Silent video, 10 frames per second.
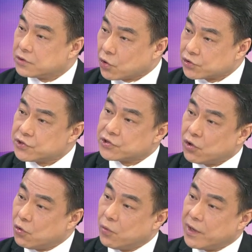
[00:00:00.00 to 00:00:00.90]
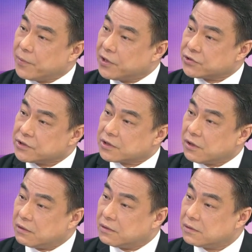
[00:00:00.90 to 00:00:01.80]
doctors go where patients
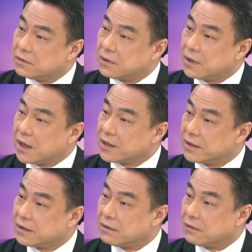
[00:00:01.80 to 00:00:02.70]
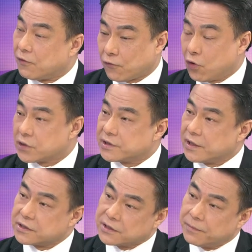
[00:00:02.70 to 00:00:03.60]
go. I think, of course,
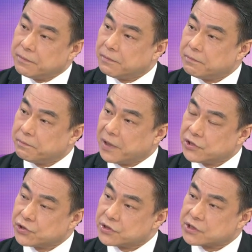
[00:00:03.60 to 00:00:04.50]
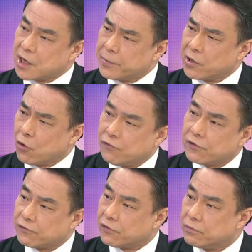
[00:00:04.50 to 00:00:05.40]
there are some patients coming
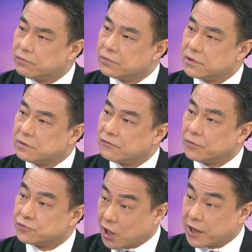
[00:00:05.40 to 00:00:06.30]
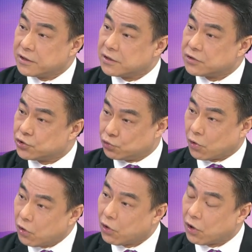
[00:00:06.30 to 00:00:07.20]
over from, from China to
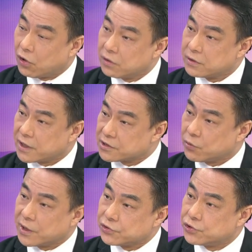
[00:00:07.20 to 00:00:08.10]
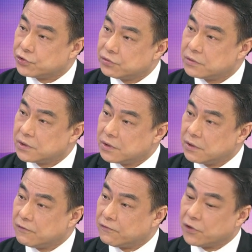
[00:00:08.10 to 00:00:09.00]
Hong Kong. That's quite true
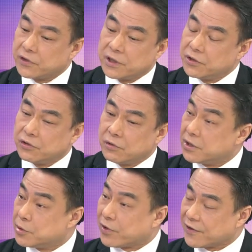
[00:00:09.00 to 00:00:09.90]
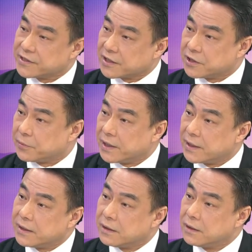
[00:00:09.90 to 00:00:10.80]
for the, you know, in the private sector
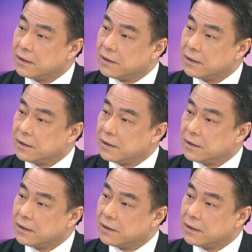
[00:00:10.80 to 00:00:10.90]
mainly.